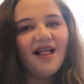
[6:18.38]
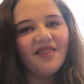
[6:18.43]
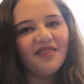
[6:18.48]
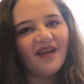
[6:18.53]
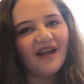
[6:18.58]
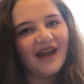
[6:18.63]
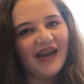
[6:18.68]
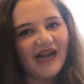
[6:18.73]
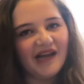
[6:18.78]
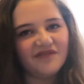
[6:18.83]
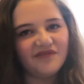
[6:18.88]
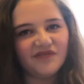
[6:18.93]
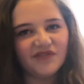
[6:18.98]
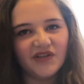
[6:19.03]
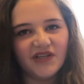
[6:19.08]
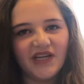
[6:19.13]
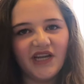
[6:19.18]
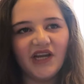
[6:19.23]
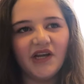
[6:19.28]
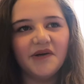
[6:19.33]
that I have for
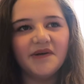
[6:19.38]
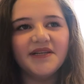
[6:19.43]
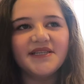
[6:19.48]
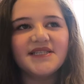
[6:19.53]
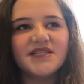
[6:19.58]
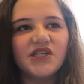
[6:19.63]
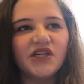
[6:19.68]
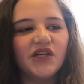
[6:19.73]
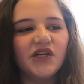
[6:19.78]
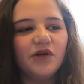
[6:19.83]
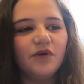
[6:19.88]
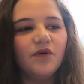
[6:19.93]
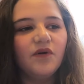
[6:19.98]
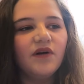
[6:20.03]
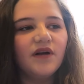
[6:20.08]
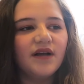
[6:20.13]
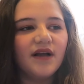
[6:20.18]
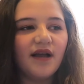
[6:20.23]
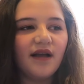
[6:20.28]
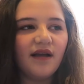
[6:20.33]
you is to